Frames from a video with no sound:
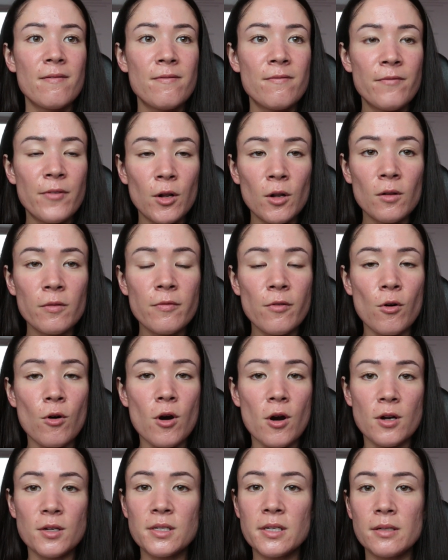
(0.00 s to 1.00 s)
full
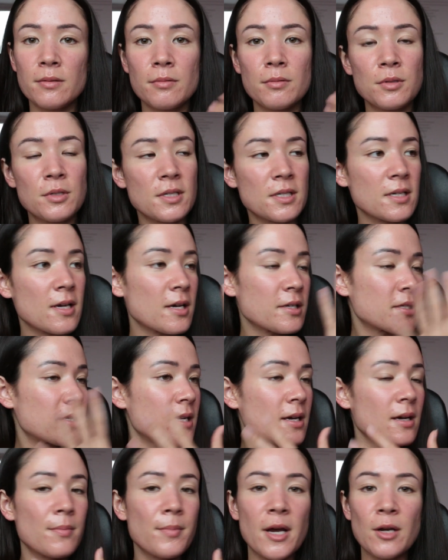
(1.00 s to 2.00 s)
force,
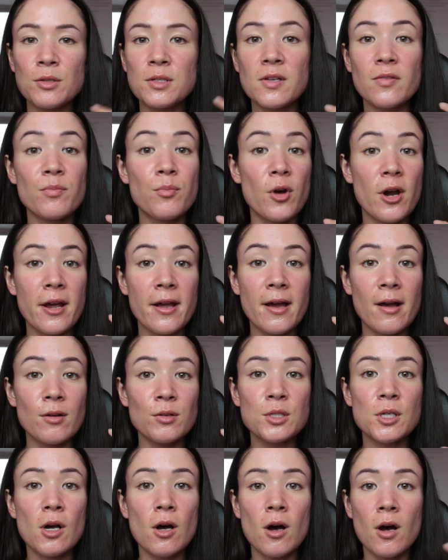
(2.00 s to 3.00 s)
disgusting amounts of
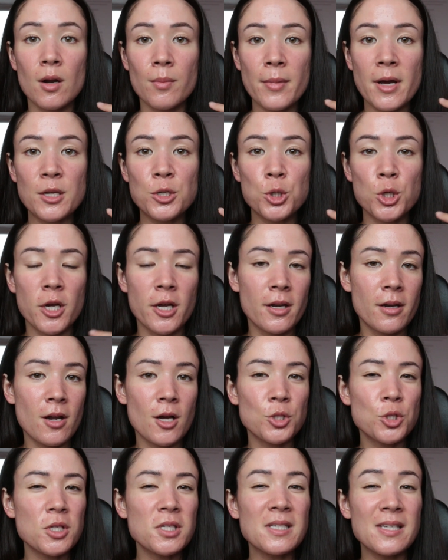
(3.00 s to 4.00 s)
breakouts on my chin,
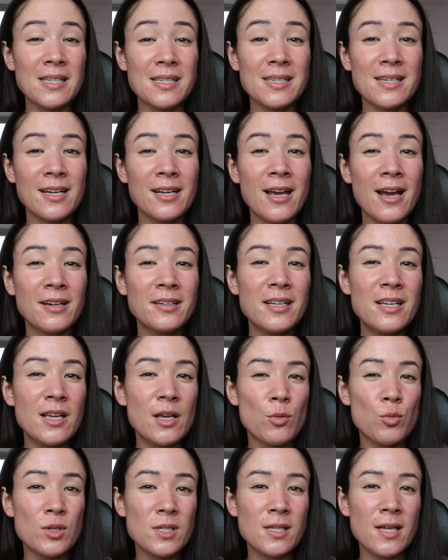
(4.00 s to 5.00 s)
not just cystic acne, it
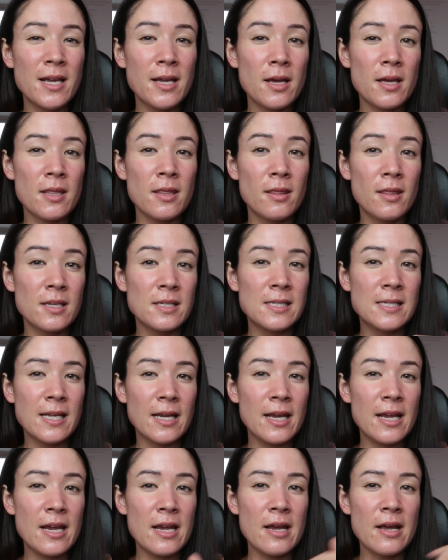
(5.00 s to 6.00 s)
was like the
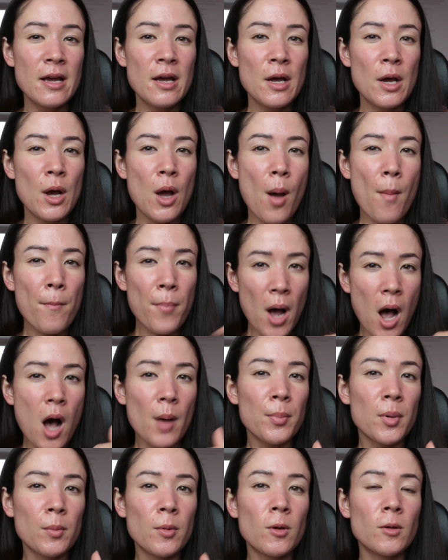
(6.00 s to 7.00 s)
ziti,
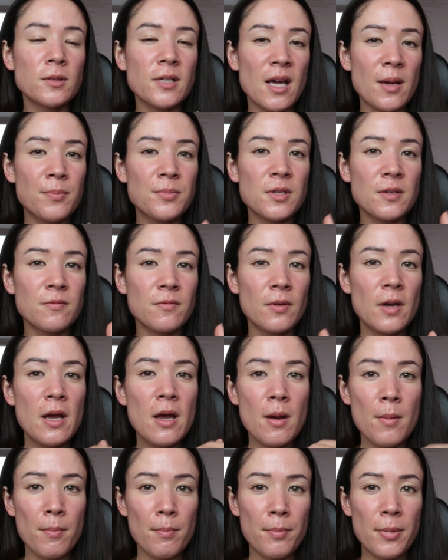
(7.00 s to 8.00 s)
poppable types of
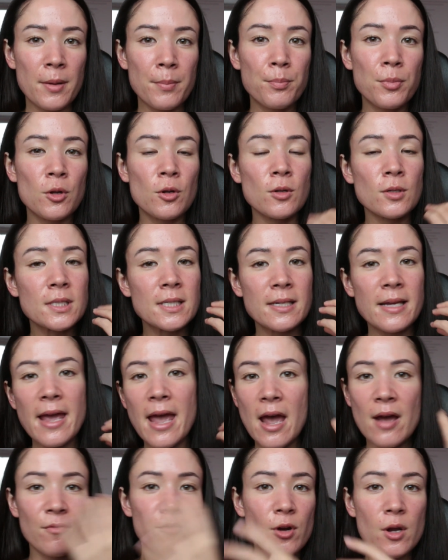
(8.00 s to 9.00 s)
pimples
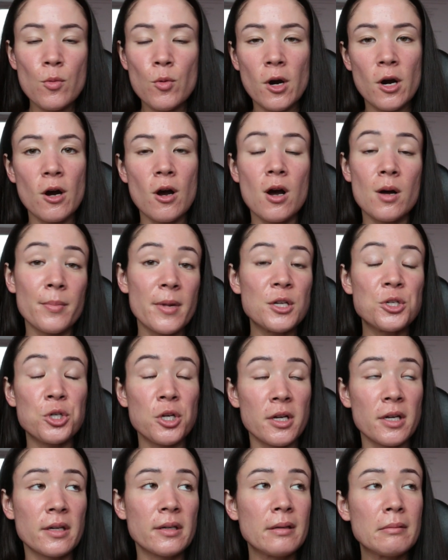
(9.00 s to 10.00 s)
everywhere on my
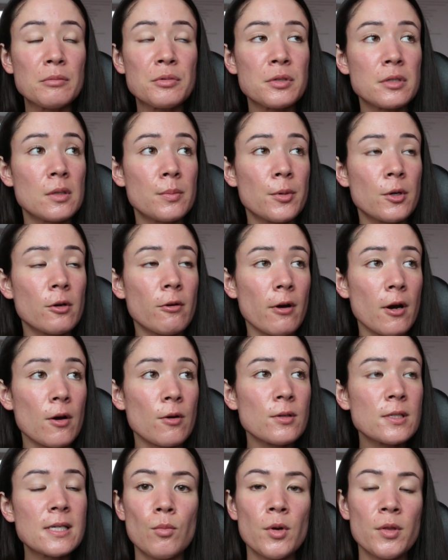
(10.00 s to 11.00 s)
chin, super
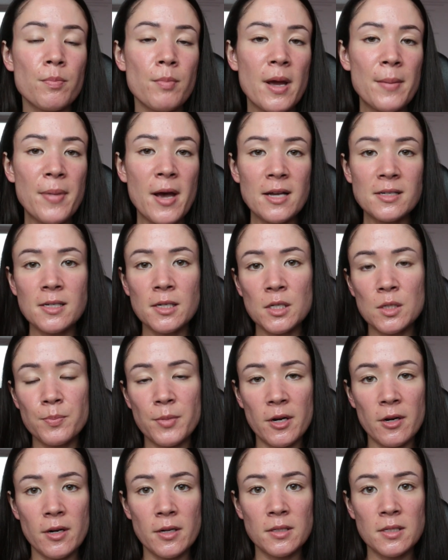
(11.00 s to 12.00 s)
gross. With my past
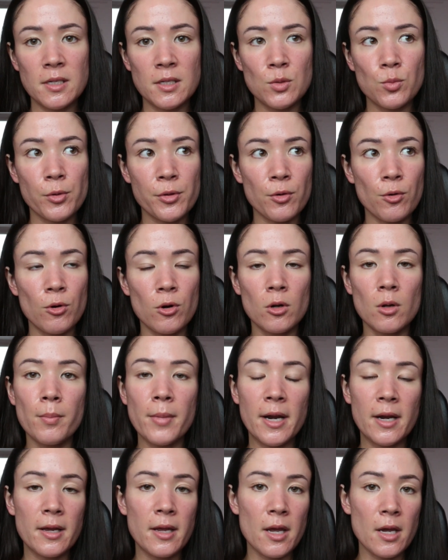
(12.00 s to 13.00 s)
experiences with oral
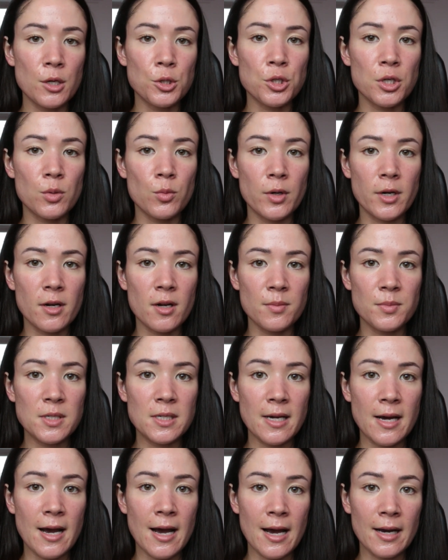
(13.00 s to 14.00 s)
medication when it comes
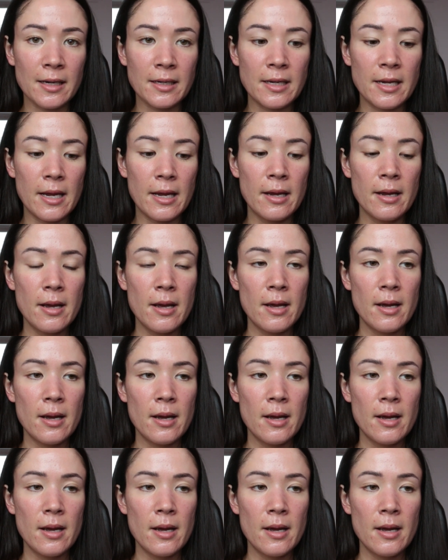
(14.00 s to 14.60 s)
to acne,